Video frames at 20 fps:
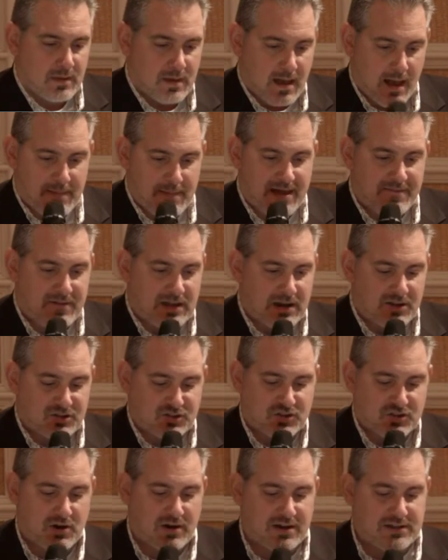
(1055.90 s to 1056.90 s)
I'm not even going to
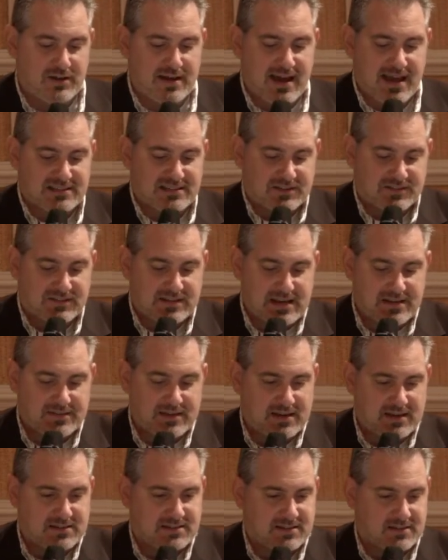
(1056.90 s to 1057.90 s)
show it. You guys have seen
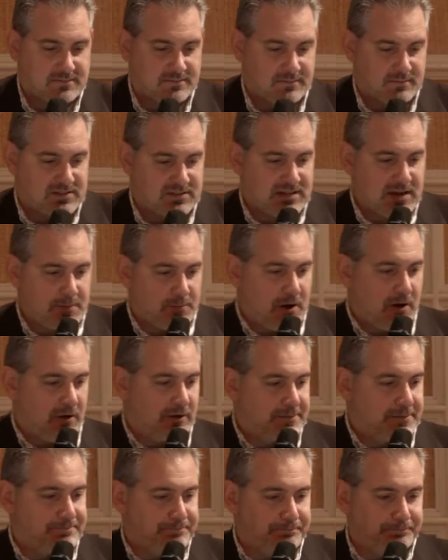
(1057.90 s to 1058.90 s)
these. Let's keep
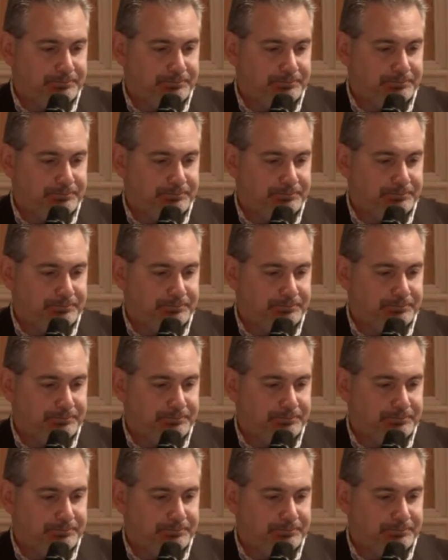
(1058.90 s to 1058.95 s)
rolling.